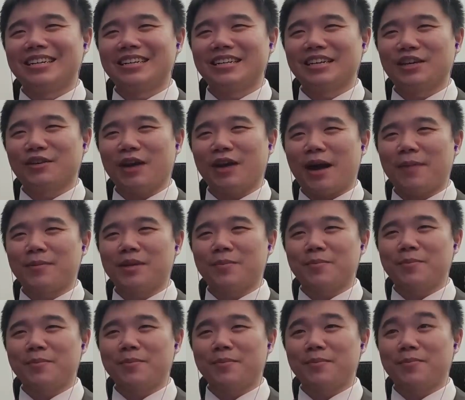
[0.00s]
He grabbed
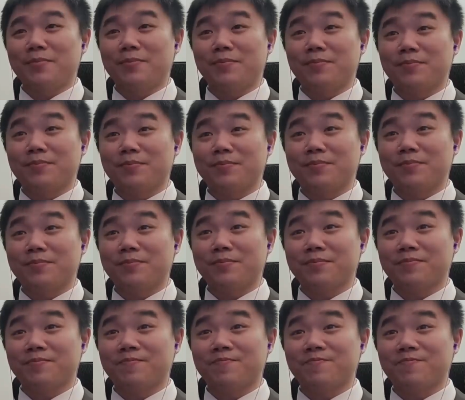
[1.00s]
him.
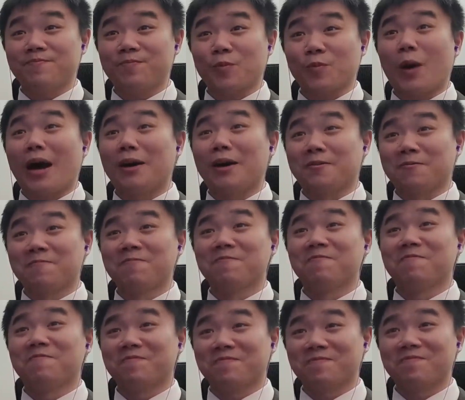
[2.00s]
Wow.
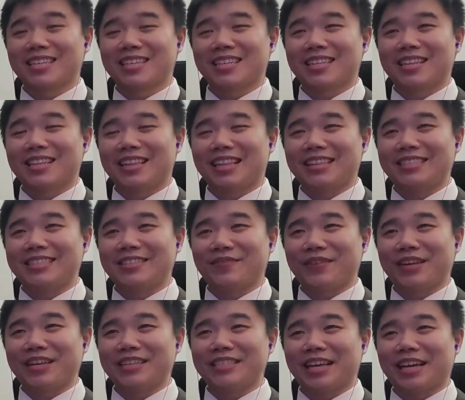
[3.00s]
This
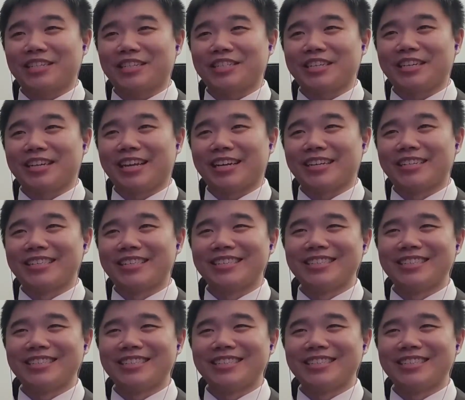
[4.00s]
feels like cheating.